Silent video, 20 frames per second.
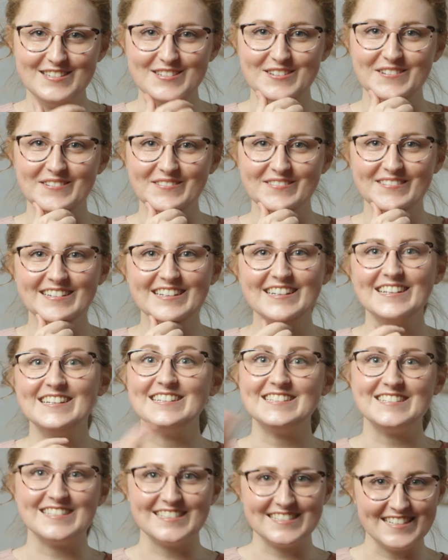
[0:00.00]
do,
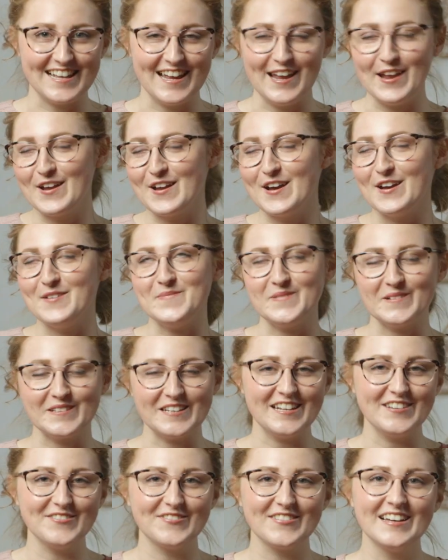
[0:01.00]
is the saying, I
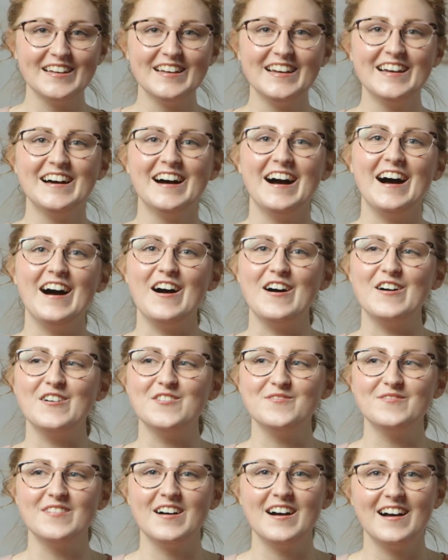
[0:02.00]
believe.
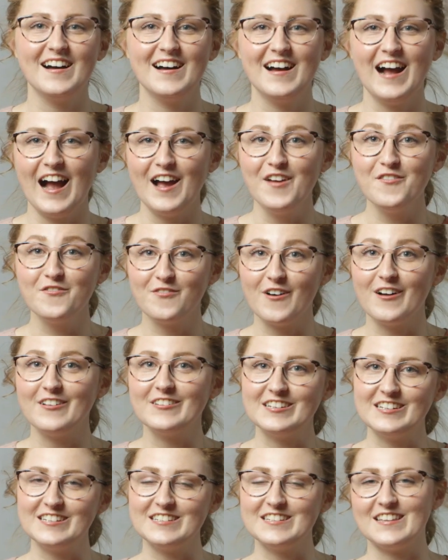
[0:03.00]
I've
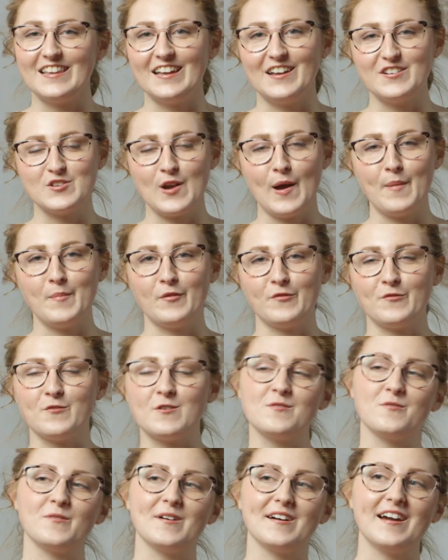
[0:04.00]
fallen into that trap
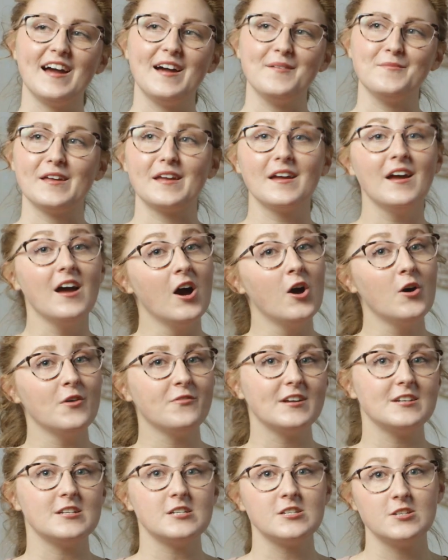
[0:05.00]
before where I'm like, well,
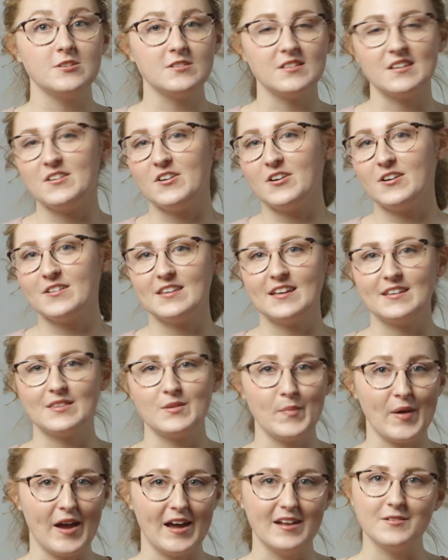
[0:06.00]
if I just use the yarn that
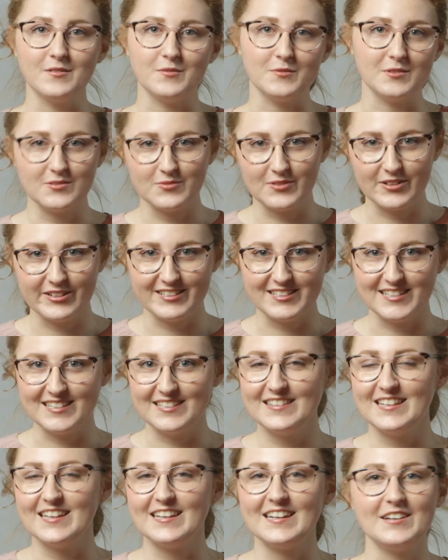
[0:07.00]
the pattern was written
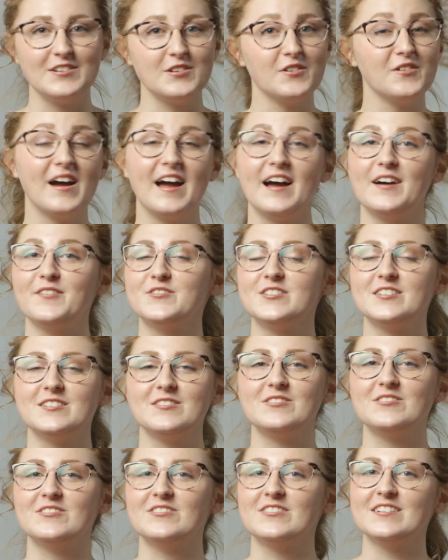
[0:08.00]
in, then I don't have
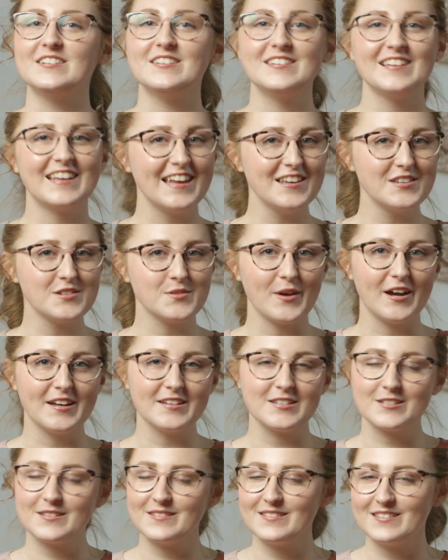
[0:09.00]
to gauge
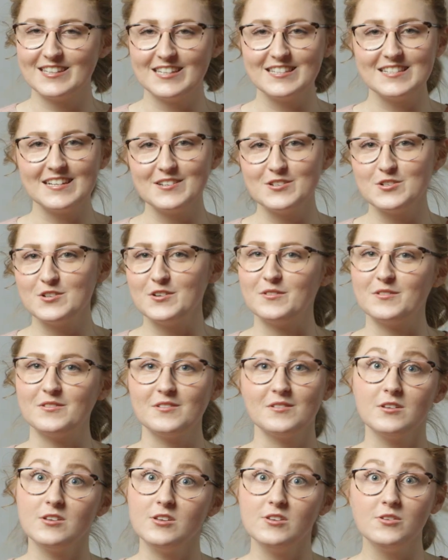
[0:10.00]
swatch. That's not true.
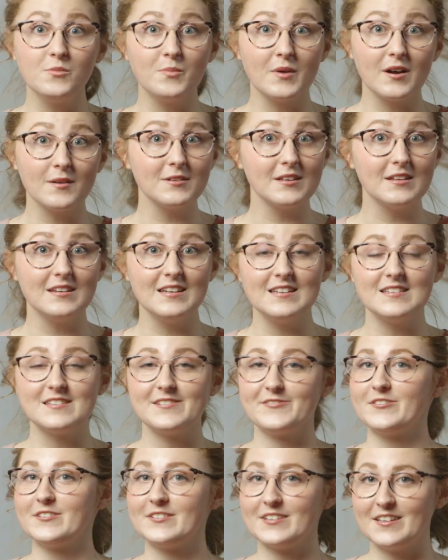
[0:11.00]
You probably knit
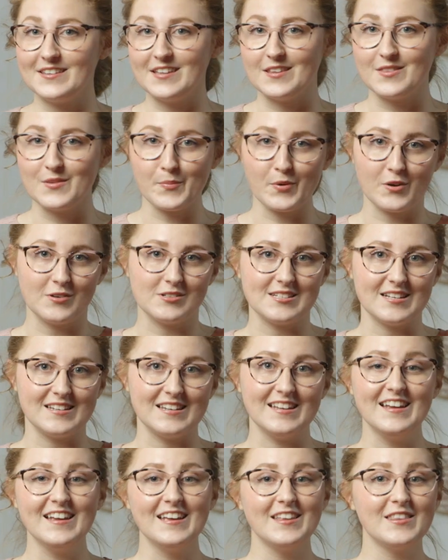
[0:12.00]
differently than the person
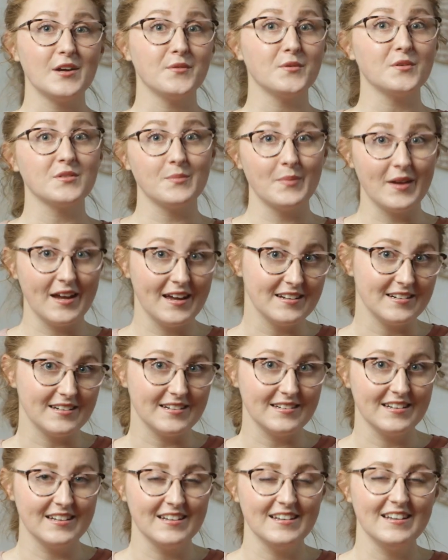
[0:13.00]
that wrote the pattern,